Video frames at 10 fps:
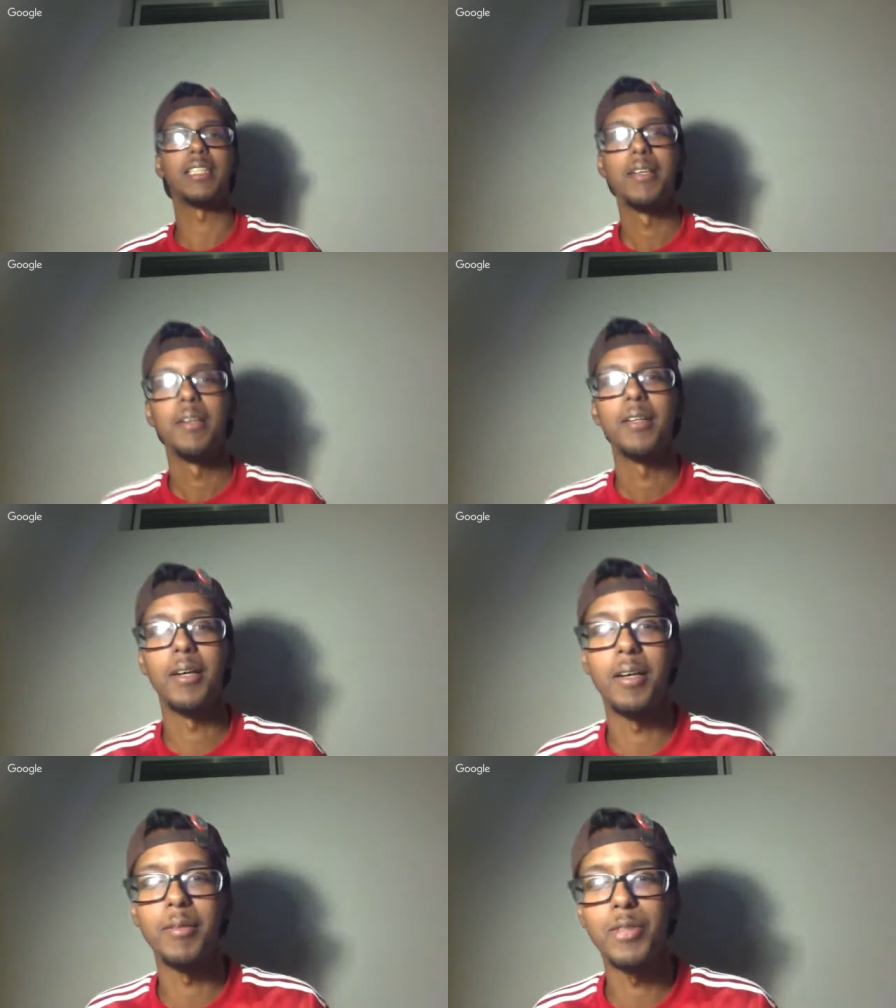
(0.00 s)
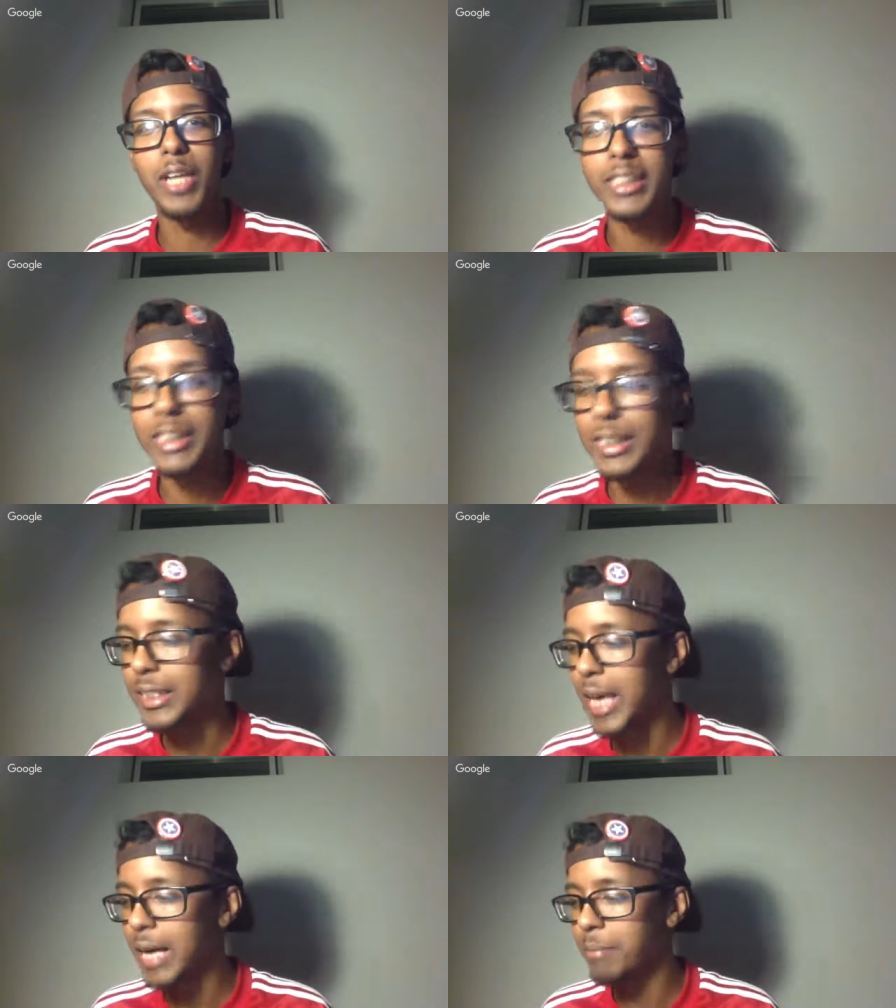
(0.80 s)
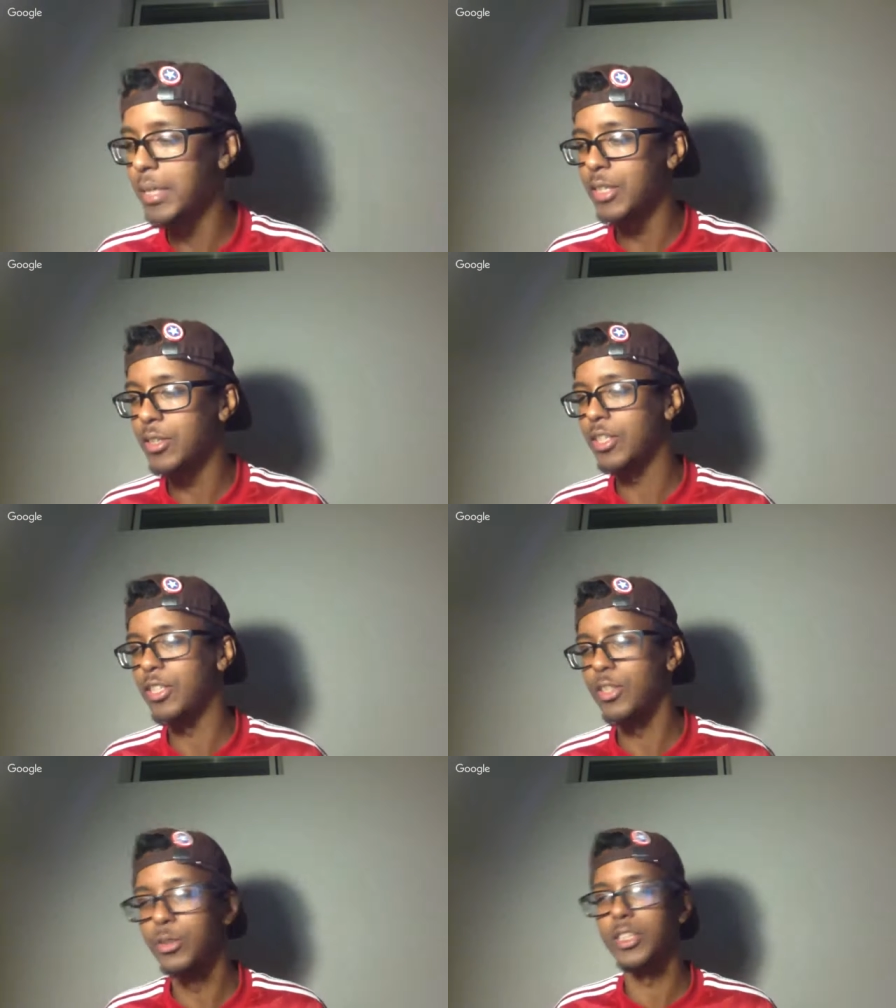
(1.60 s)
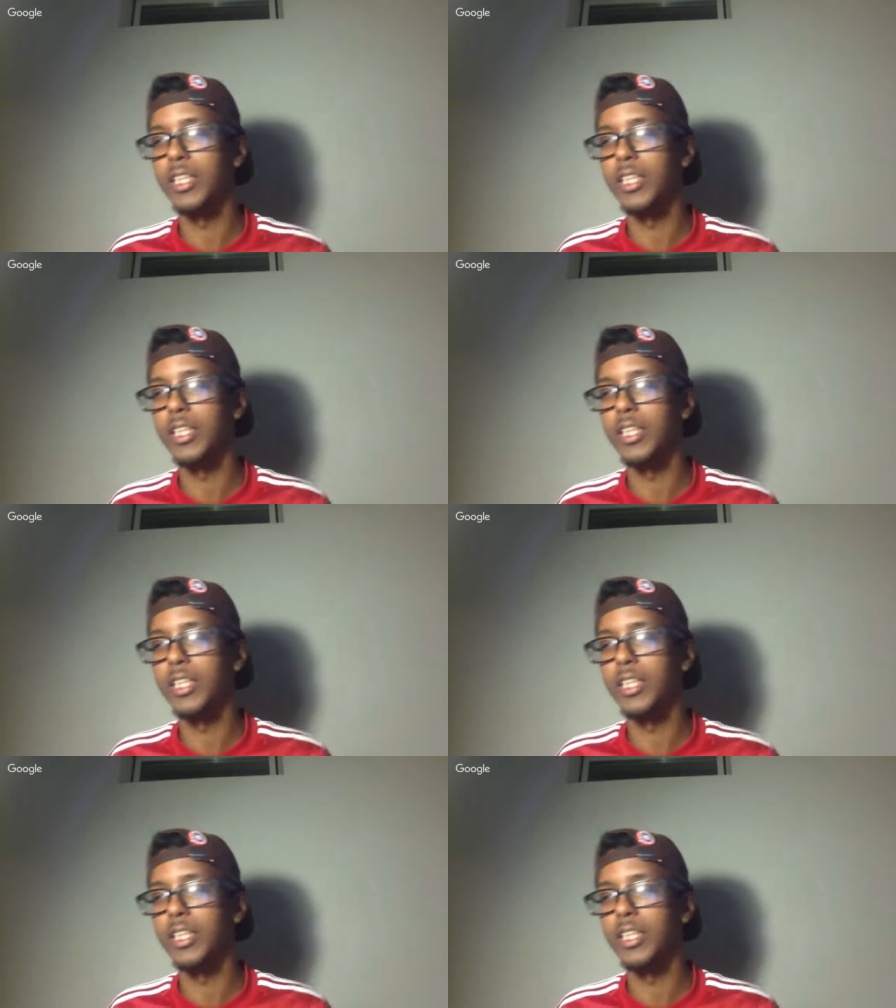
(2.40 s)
Uh, you got CGI money, you're gonna use it.